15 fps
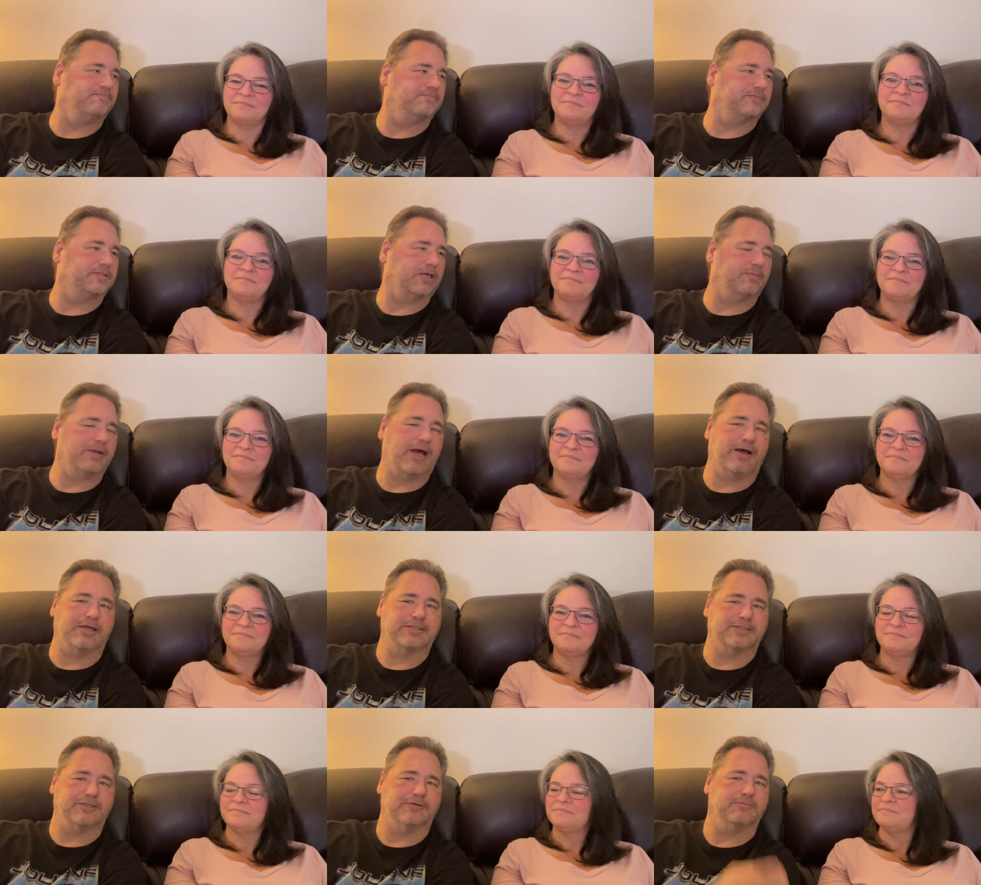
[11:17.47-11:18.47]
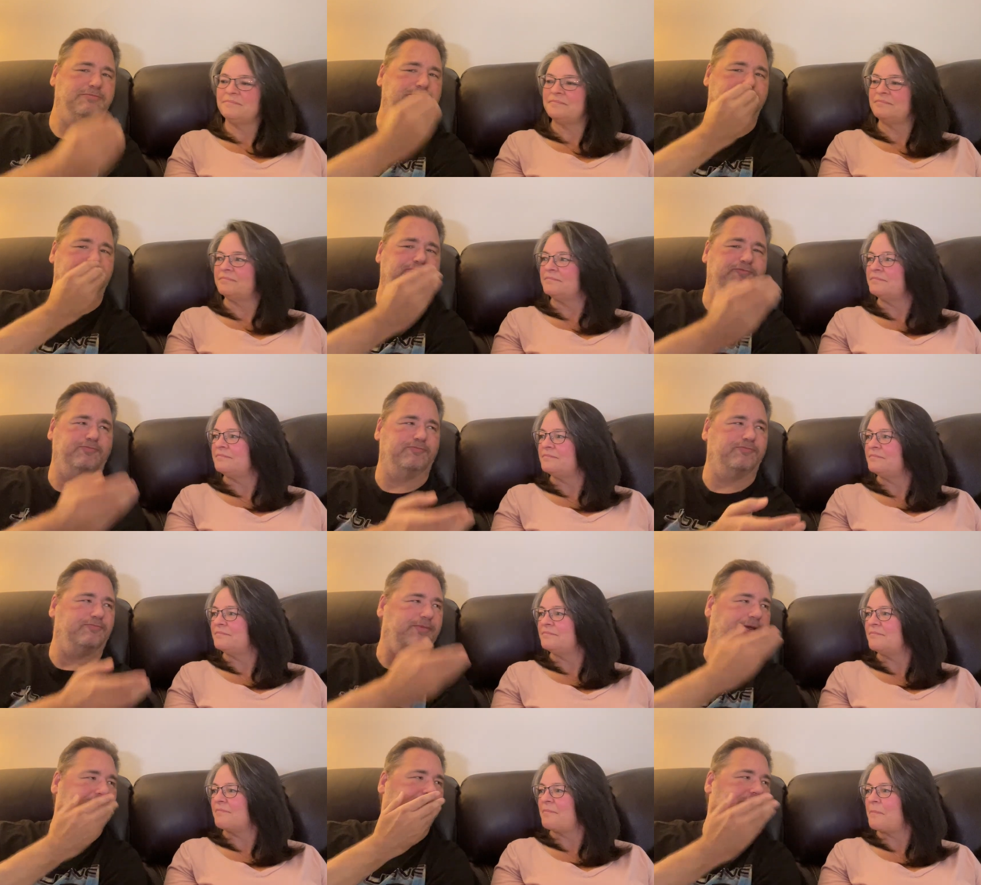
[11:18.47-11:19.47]
Speaker 1: Somehow I still
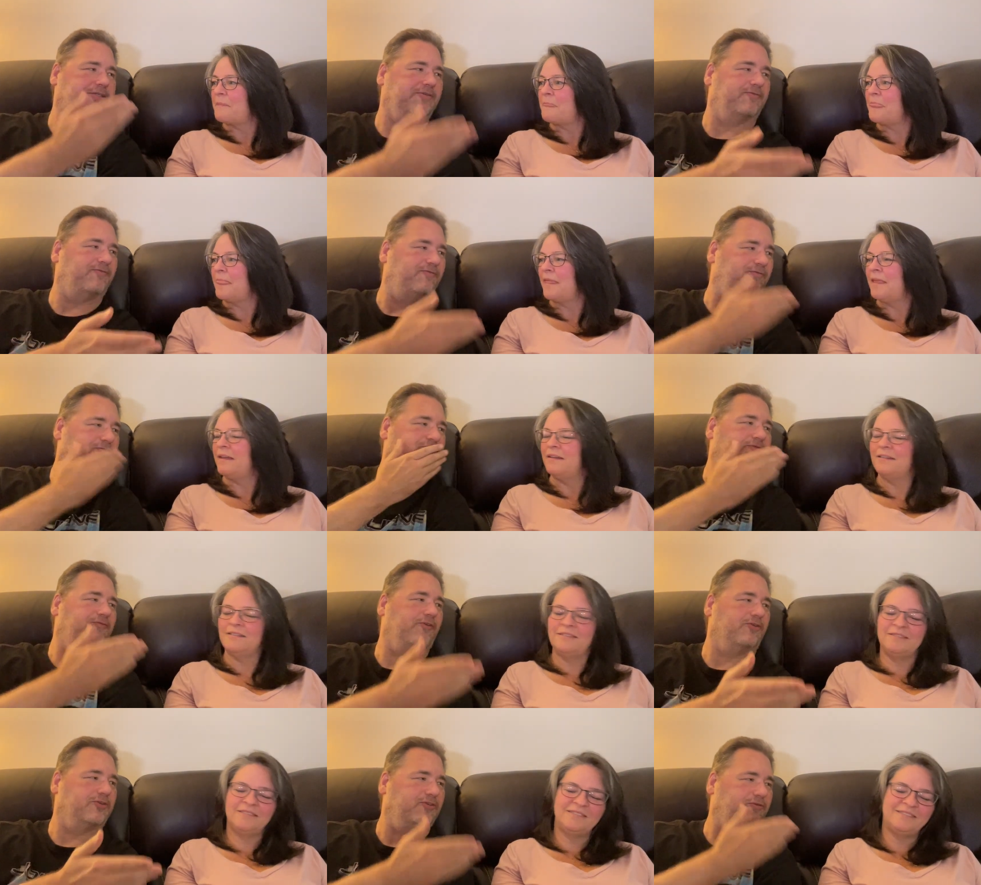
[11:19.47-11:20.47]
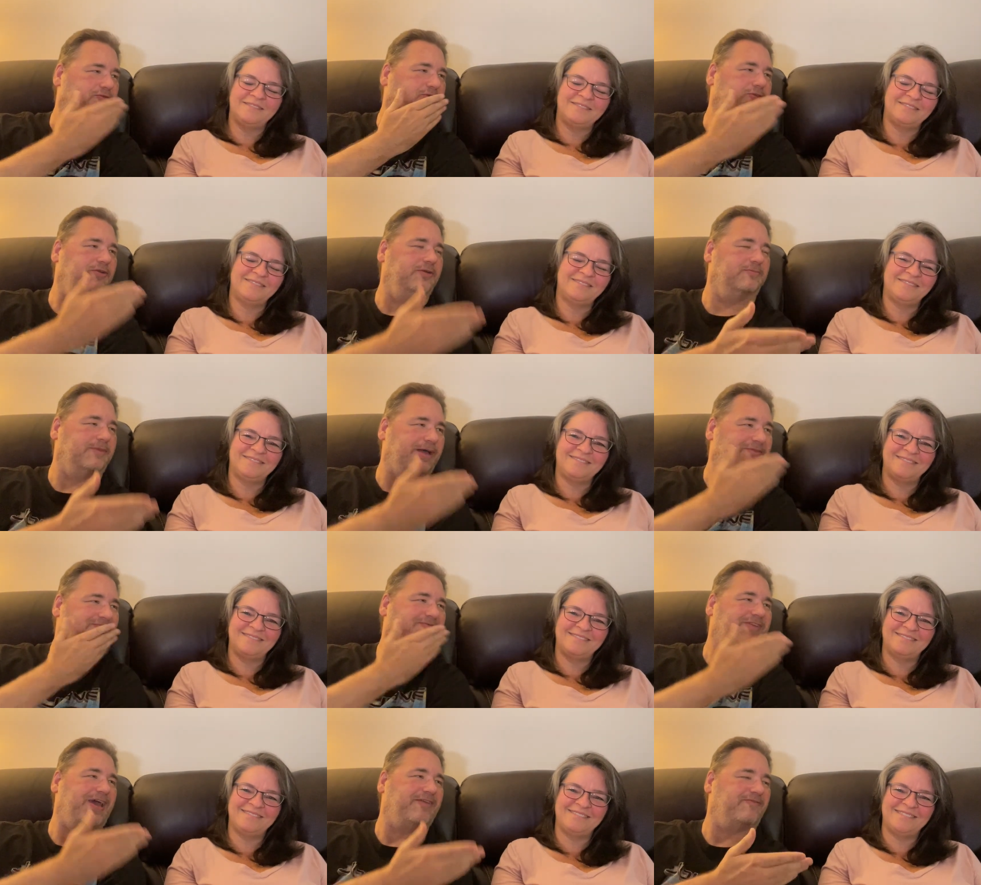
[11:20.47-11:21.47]
managed to force food in my
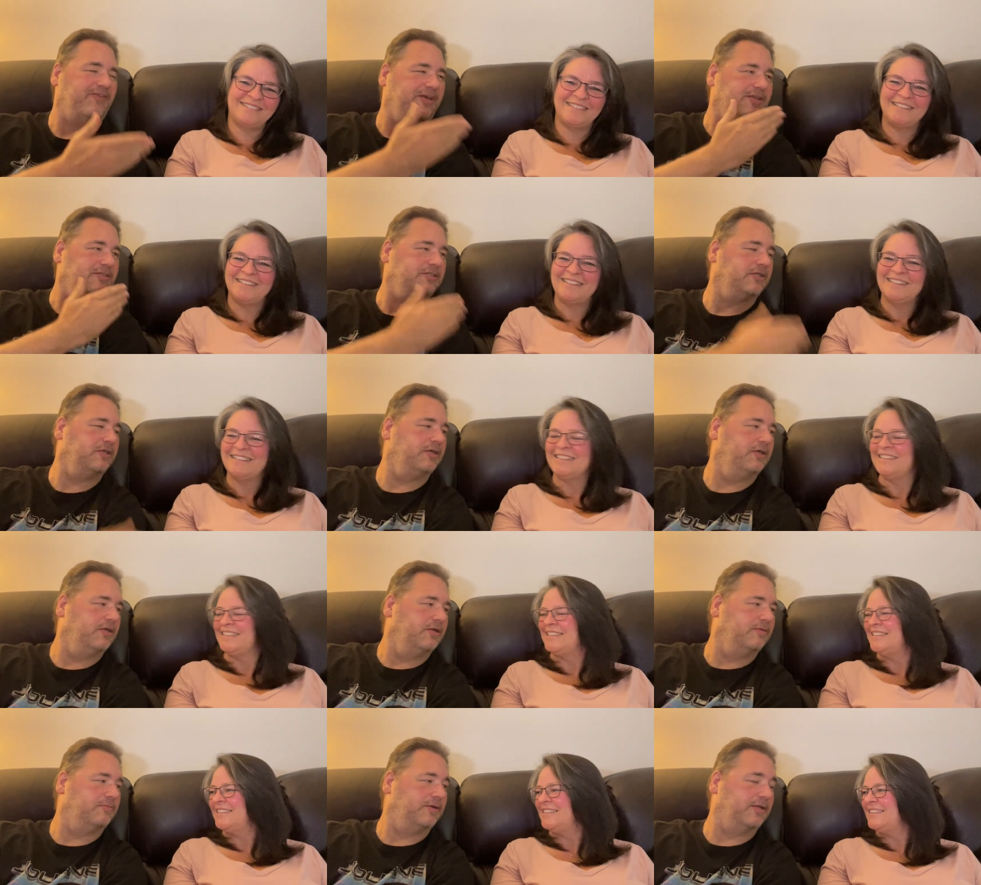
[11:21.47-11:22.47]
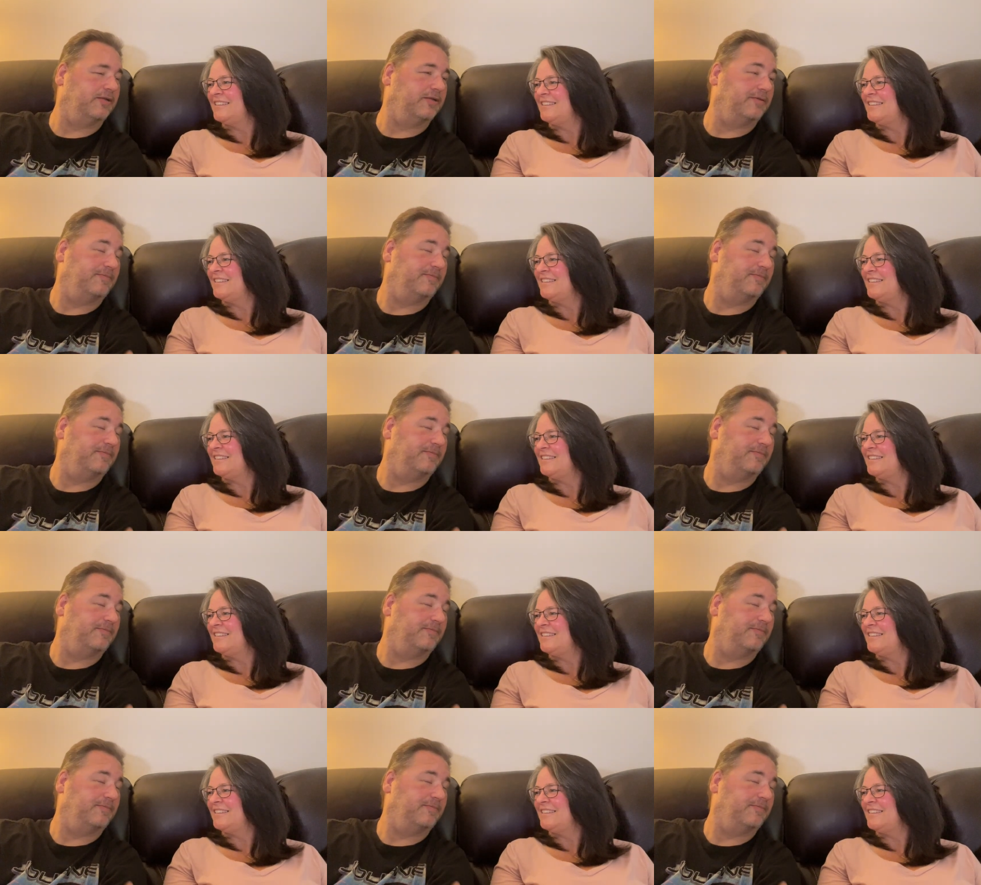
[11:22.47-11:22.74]
fat face, but